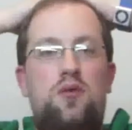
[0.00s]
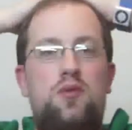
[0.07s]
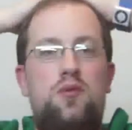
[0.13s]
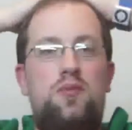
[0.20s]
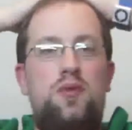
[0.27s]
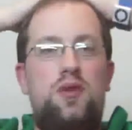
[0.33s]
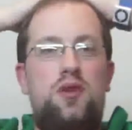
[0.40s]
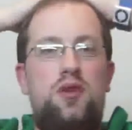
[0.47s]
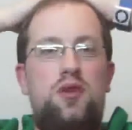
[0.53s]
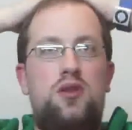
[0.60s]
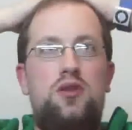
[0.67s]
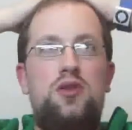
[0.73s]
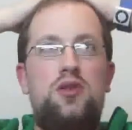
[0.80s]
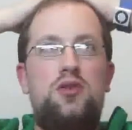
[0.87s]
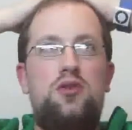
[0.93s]
would be
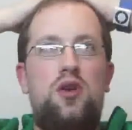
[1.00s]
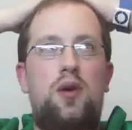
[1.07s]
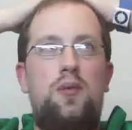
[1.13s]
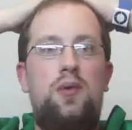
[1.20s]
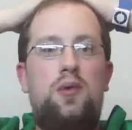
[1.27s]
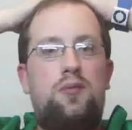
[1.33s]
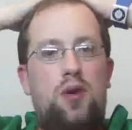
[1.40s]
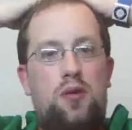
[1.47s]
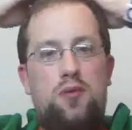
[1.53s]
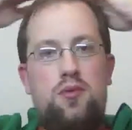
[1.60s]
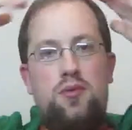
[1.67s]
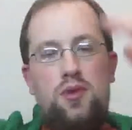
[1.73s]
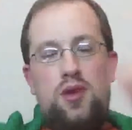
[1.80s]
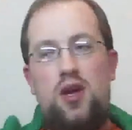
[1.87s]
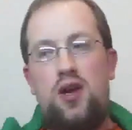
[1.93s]
describing
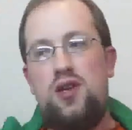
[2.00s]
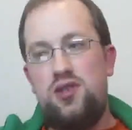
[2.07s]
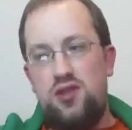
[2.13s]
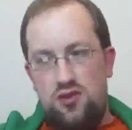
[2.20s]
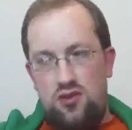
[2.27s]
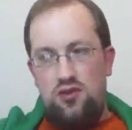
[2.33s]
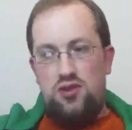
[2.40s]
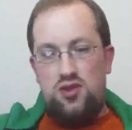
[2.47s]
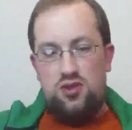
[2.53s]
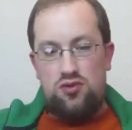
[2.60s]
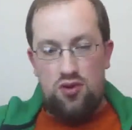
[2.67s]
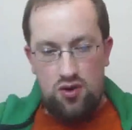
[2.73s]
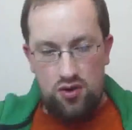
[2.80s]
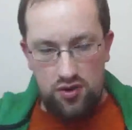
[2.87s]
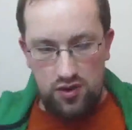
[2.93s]
probably guys that are
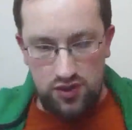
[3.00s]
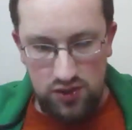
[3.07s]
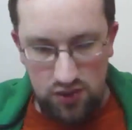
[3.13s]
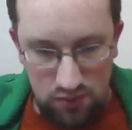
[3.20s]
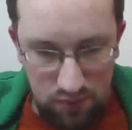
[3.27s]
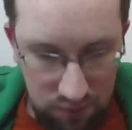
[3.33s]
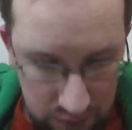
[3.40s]
strong, also